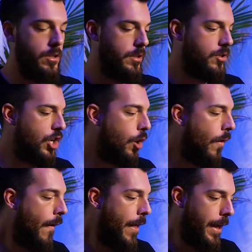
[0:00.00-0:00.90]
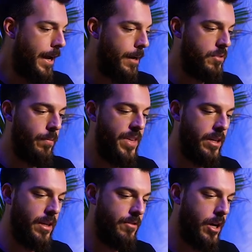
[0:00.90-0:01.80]
So some
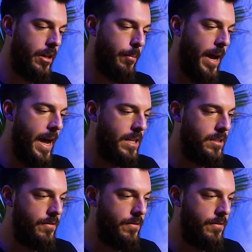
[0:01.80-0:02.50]
things I've done in the past,